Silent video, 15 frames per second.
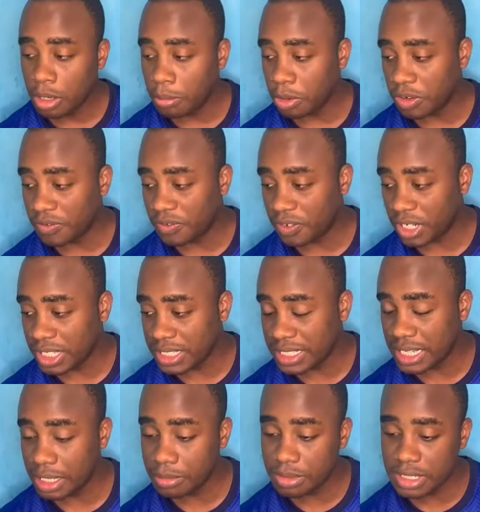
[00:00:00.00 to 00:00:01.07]
But for the
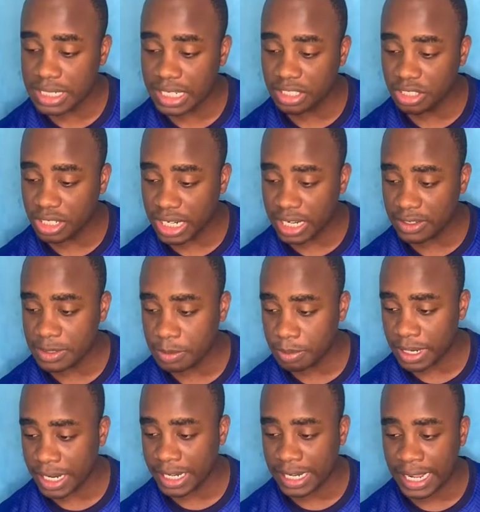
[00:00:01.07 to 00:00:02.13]
tables and graphs
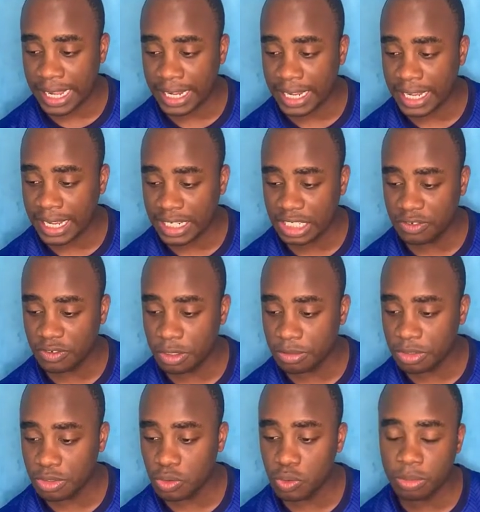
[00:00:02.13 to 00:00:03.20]
part, I can't give
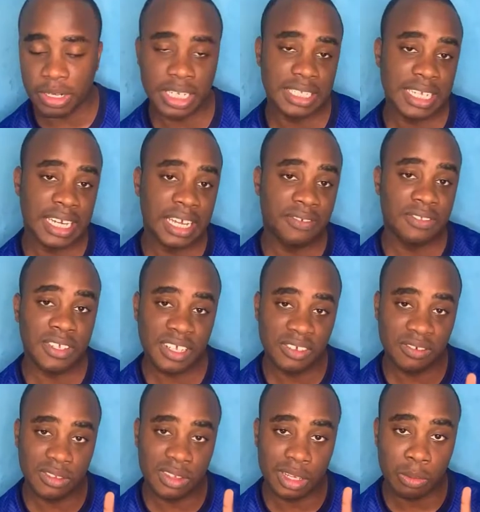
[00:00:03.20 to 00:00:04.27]
them the two marks. I'd have to
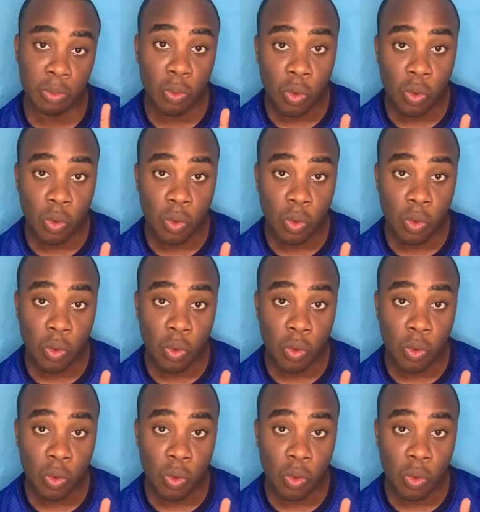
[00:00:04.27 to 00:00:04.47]
give them